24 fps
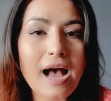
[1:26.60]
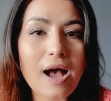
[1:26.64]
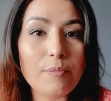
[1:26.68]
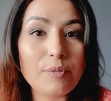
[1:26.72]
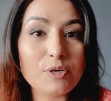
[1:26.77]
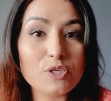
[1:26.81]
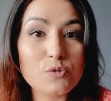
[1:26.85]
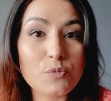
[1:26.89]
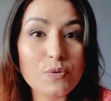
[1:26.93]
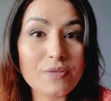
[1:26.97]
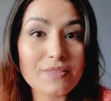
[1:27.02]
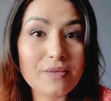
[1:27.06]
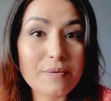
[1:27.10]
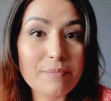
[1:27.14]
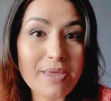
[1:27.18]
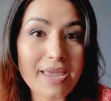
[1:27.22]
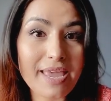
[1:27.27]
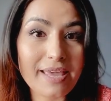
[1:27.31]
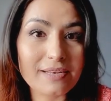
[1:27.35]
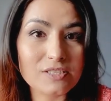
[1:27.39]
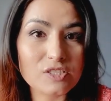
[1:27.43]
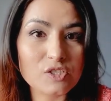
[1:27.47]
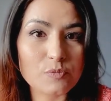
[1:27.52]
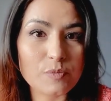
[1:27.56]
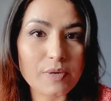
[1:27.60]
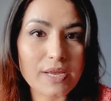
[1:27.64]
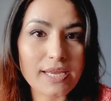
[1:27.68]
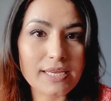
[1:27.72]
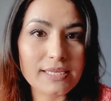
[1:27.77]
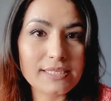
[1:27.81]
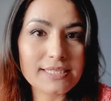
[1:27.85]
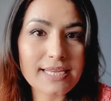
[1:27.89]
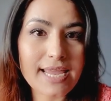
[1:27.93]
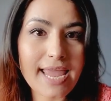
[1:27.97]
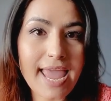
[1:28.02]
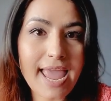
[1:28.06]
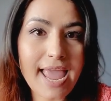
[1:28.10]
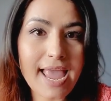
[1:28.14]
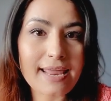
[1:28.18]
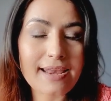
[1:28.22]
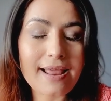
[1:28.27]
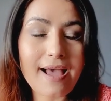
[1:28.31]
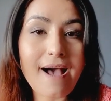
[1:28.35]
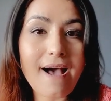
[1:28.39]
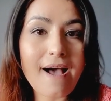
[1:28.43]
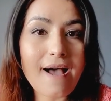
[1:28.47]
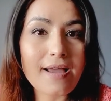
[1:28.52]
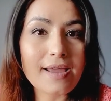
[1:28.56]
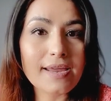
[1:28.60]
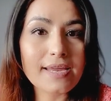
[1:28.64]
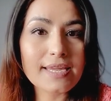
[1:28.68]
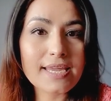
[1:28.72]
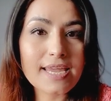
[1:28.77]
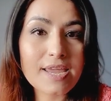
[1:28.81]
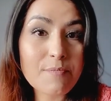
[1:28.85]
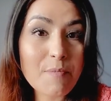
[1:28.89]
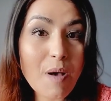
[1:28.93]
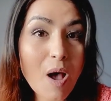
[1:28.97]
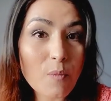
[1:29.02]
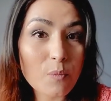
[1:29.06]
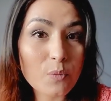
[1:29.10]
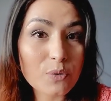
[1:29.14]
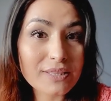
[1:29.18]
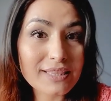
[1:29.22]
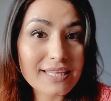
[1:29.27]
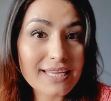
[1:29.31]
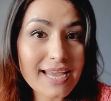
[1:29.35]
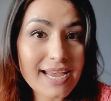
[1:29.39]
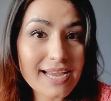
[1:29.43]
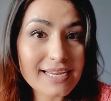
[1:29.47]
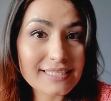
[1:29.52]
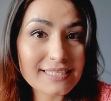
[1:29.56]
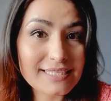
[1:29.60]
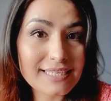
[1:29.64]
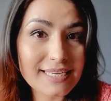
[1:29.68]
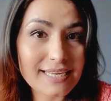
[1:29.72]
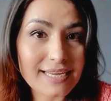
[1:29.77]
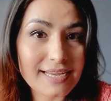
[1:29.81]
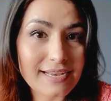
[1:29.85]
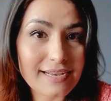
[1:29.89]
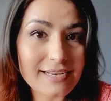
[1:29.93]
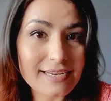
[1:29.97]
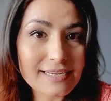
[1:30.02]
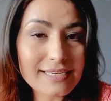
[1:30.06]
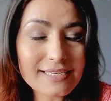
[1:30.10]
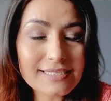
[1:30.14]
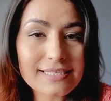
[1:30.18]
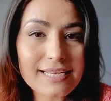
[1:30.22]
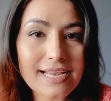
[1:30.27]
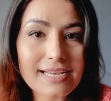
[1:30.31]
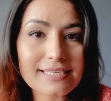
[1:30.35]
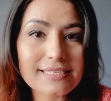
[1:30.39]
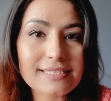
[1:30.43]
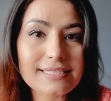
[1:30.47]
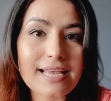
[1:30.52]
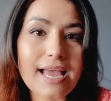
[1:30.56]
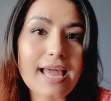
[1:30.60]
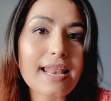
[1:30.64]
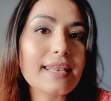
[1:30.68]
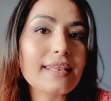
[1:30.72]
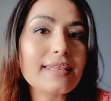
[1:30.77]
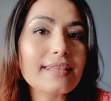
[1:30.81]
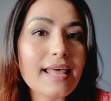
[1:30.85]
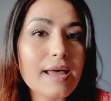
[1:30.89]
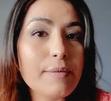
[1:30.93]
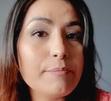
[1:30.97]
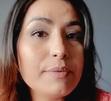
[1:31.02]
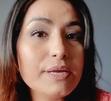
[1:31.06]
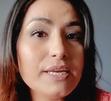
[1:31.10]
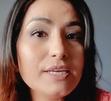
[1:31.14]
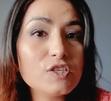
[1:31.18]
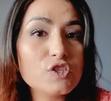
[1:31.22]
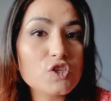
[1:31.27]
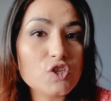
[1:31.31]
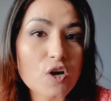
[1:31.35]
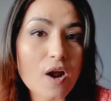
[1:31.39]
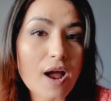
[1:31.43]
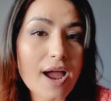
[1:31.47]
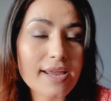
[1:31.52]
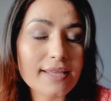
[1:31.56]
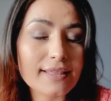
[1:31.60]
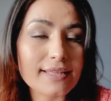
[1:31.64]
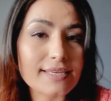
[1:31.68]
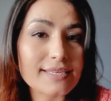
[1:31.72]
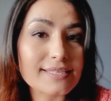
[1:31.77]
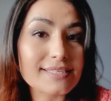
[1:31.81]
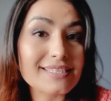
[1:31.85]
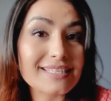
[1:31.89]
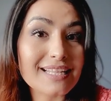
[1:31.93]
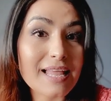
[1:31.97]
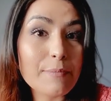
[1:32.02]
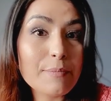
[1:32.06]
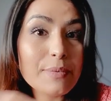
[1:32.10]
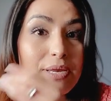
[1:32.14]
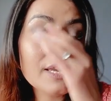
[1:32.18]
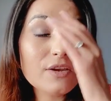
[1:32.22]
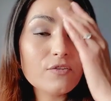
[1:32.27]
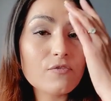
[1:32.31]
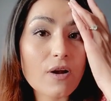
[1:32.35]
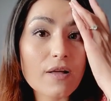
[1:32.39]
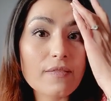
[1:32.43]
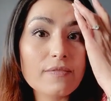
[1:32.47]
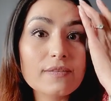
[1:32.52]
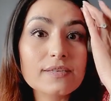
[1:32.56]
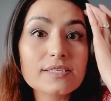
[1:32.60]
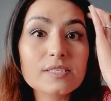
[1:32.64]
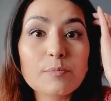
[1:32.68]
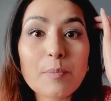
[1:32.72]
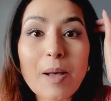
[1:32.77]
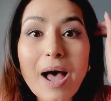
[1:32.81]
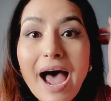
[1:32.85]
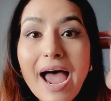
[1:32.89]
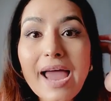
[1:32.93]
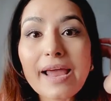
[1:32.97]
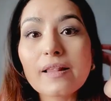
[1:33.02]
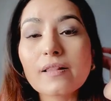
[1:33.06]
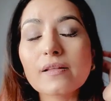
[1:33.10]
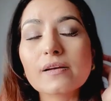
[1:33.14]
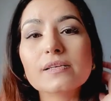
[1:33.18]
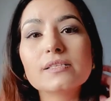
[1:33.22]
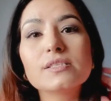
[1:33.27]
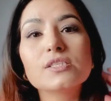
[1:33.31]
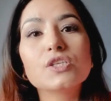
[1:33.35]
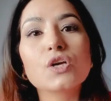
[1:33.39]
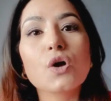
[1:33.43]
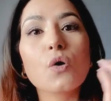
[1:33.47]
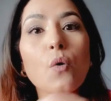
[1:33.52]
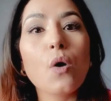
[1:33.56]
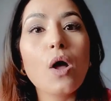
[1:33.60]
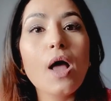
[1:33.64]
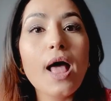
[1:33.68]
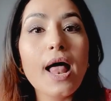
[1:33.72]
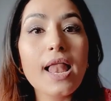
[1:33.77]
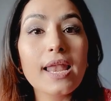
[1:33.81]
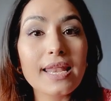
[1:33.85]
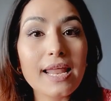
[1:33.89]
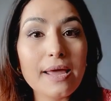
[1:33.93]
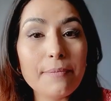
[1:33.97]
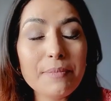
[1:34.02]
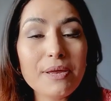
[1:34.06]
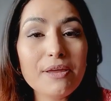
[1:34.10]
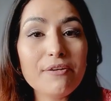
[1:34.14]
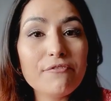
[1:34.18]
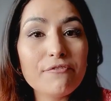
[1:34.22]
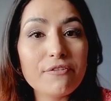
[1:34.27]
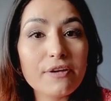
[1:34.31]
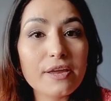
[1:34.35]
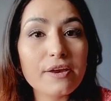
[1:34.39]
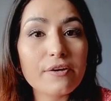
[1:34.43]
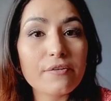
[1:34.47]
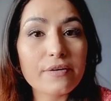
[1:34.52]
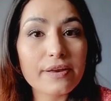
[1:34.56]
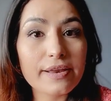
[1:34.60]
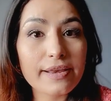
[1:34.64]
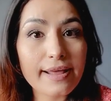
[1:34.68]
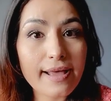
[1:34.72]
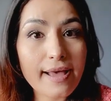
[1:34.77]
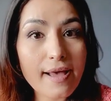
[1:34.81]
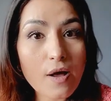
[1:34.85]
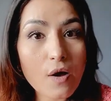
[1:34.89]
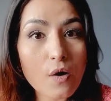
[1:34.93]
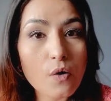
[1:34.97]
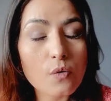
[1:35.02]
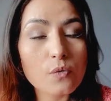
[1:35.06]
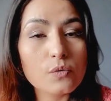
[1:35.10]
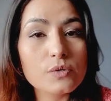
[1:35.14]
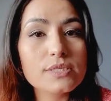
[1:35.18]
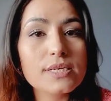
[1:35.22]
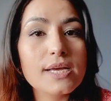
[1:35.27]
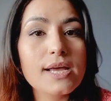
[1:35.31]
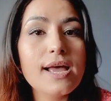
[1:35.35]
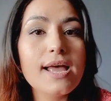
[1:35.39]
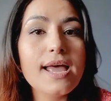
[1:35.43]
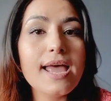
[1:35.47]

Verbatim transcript: between the management, and I came up with the ideas. I said, let me try this. Let me run this pilot. So let me figure it out